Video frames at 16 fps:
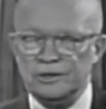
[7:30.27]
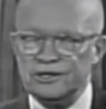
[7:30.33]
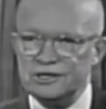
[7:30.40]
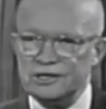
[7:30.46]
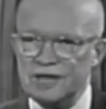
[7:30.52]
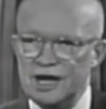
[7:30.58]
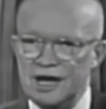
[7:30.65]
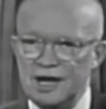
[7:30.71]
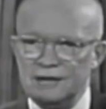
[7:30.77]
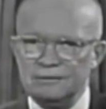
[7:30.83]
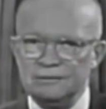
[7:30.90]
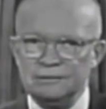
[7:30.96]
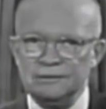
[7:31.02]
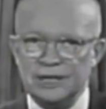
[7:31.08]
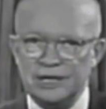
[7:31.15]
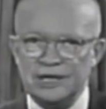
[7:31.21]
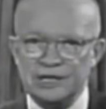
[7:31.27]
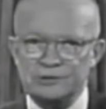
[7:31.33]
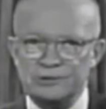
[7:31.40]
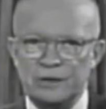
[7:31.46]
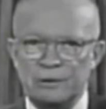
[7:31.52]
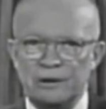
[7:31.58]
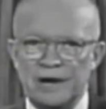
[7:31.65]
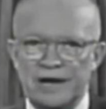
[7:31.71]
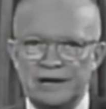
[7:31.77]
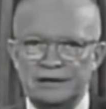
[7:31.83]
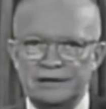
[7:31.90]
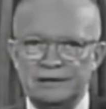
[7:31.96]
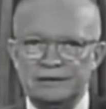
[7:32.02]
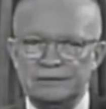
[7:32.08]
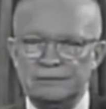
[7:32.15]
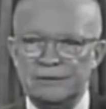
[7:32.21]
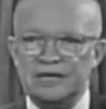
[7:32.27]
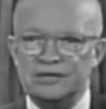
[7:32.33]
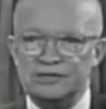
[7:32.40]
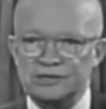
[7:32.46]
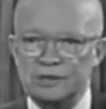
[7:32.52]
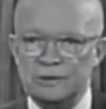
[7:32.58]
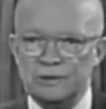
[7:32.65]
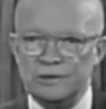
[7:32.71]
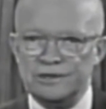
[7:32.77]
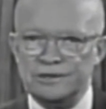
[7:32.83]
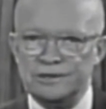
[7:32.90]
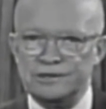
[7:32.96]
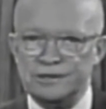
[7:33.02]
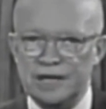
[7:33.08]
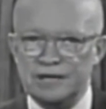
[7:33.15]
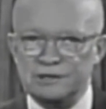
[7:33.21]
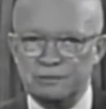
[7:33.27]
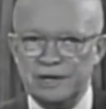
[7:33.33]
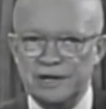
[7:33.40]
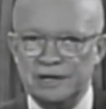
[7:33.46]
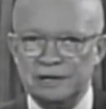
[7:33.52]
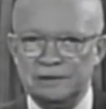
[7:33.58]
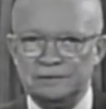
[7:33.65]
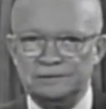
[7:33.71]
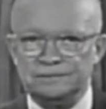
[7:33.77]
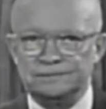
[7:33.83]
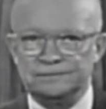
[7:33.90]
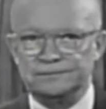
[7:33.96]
with time and as required, make swords as well.